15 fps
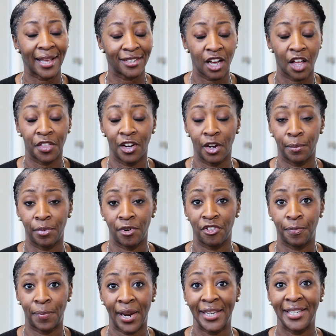as are the number
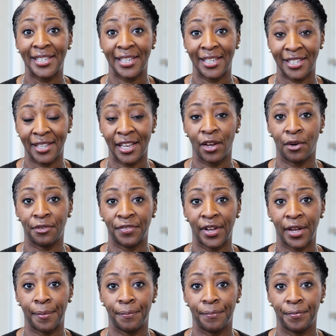of places they
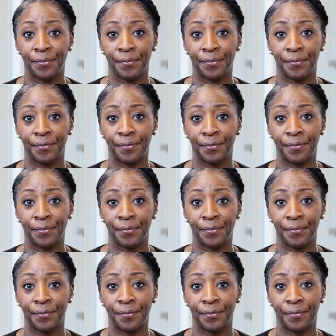offer.